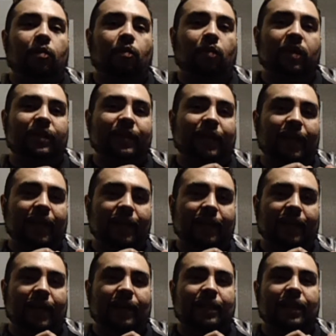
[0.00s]
once again,
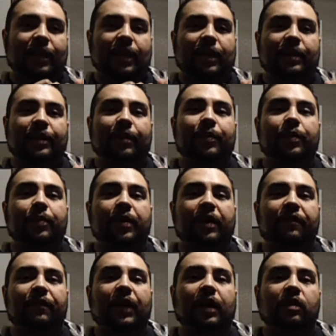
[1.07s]
like the
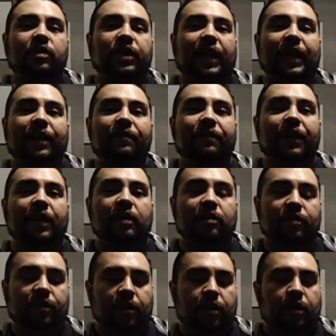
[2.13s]
WWF LJN
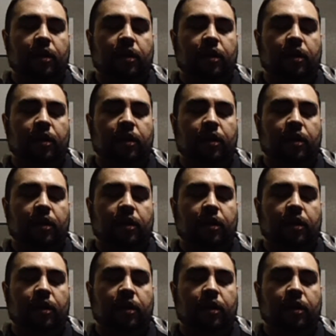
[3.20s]
figures,